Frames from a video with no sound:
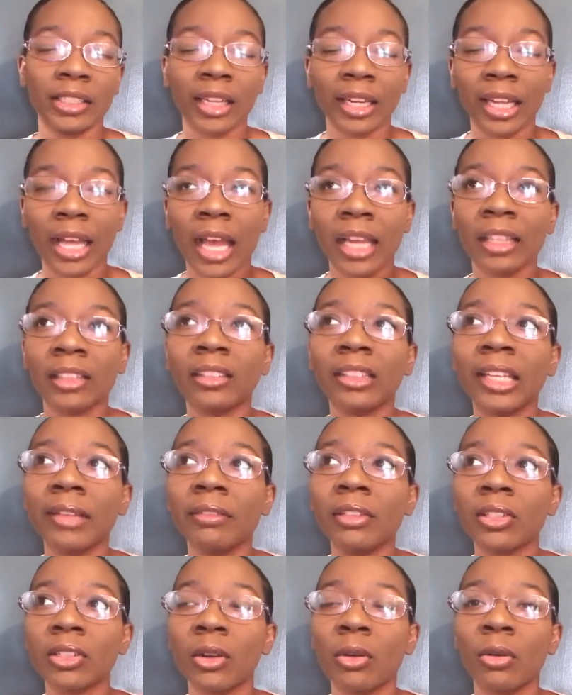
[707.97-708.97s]
Like I can leave
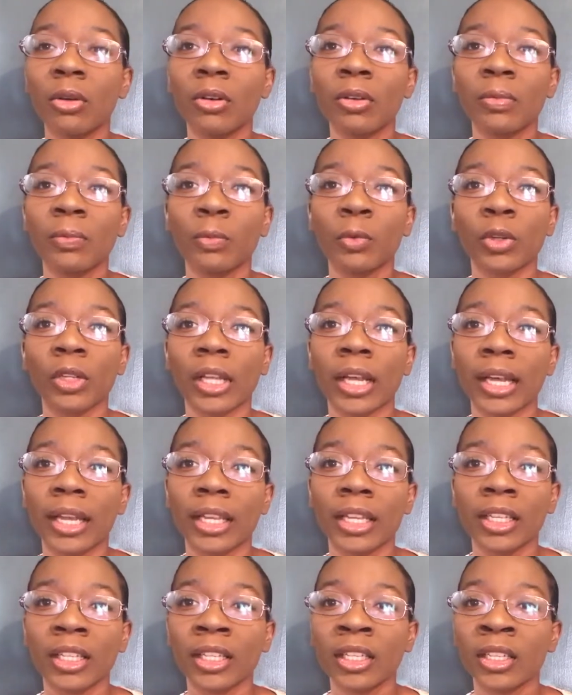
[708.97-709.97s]
this on for
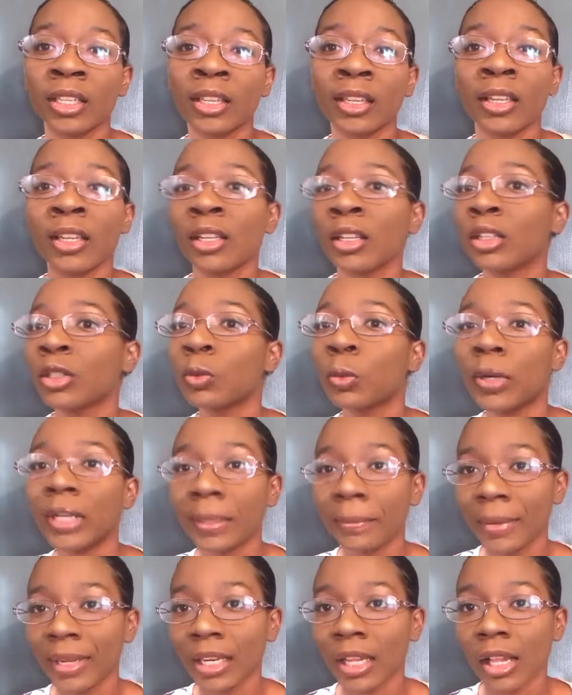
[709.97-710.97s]
like 20
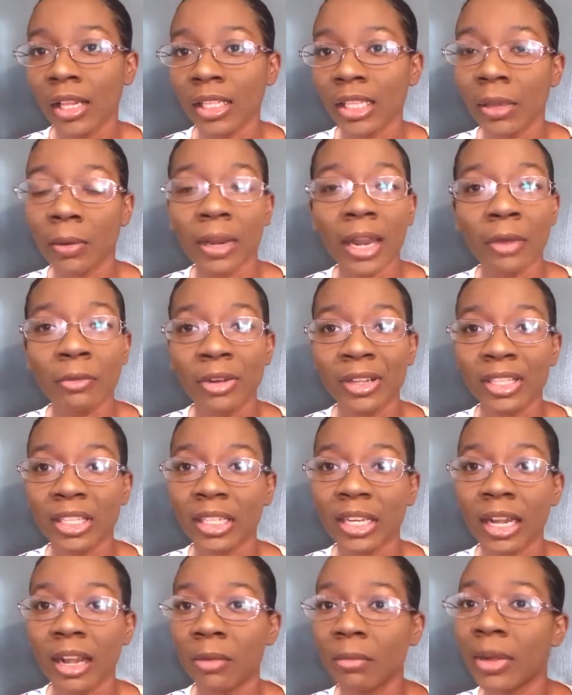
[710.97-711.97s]
minutes and when I rinse
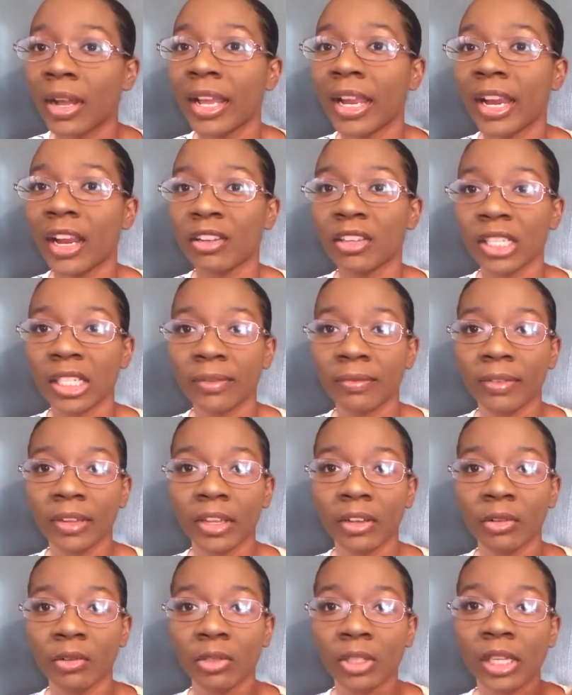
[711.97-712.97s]
it out, my hair just
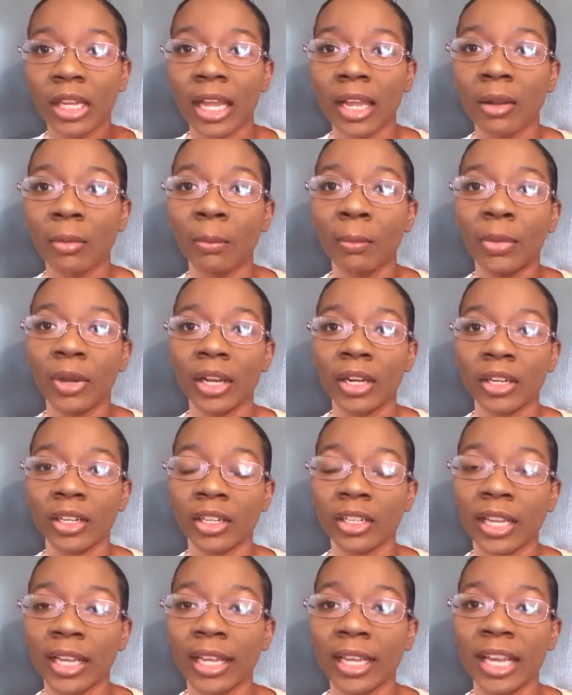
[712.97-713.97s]
feels like butter.
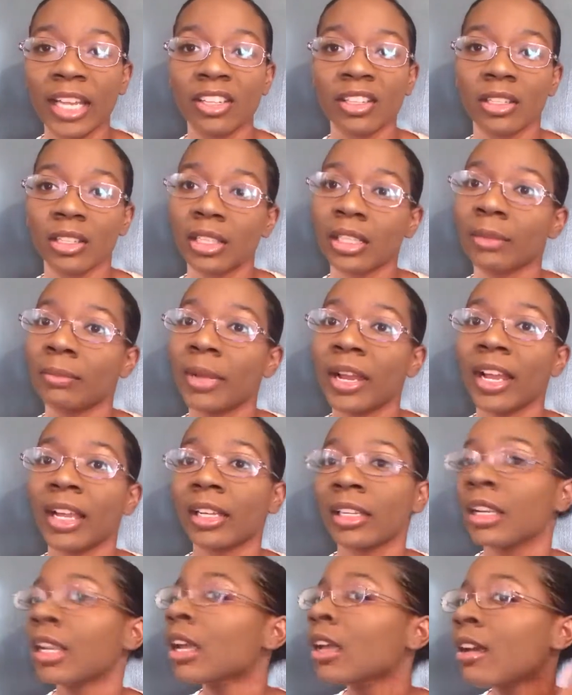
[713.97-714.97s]
Like it just, my
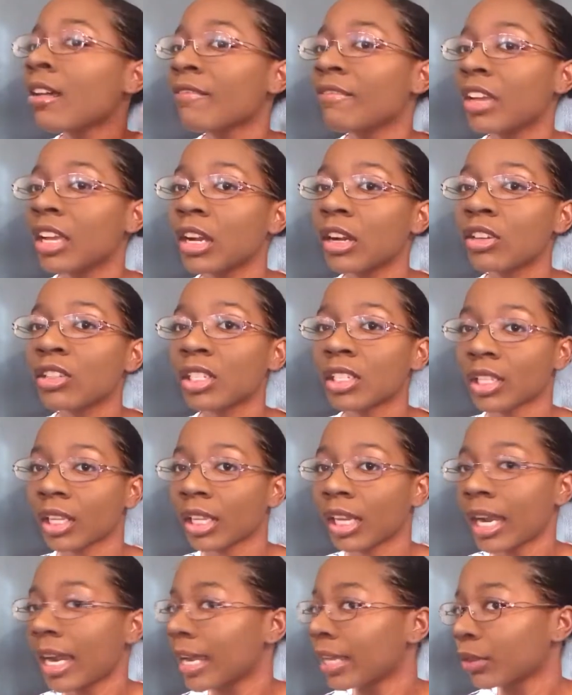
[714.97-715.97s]
fingers just
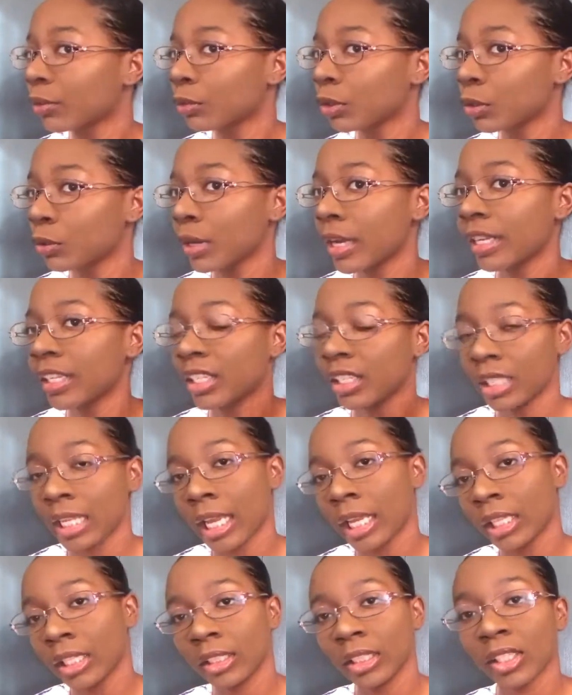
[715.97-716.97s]
glide through, and
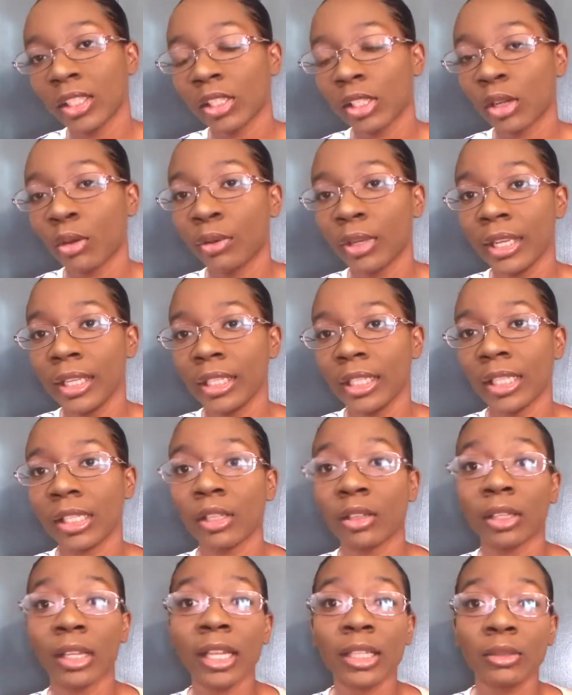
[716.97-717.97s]
detangling is so easy.
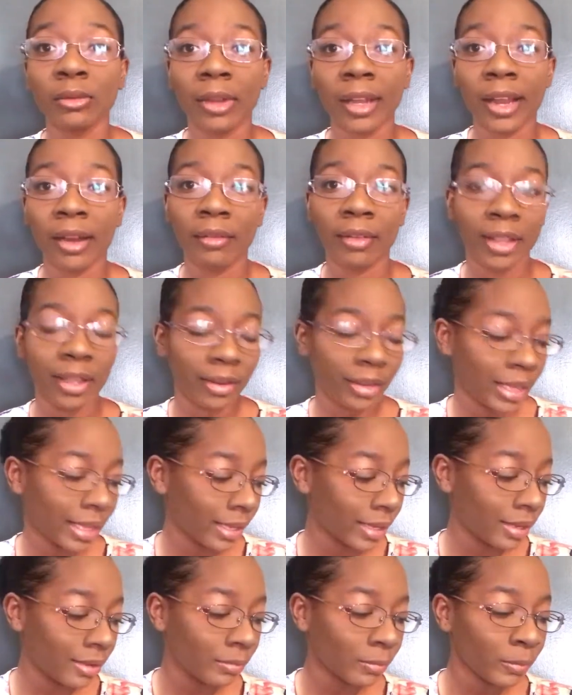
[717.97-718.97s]
So that's why I really
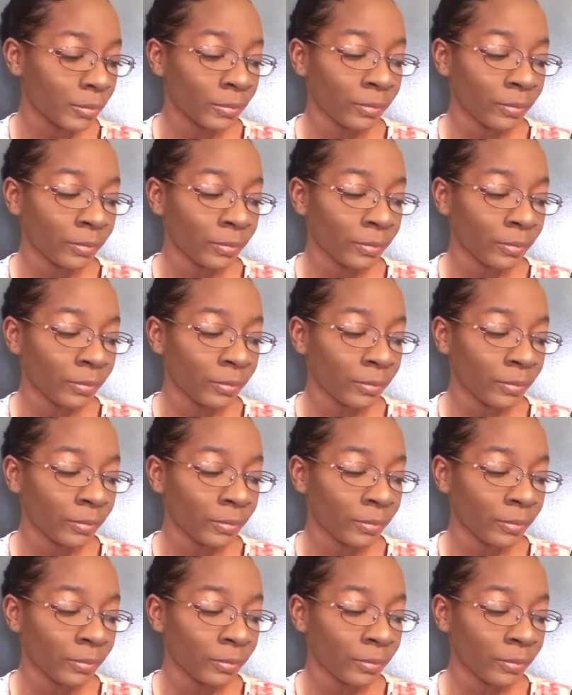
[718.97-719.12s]
like it.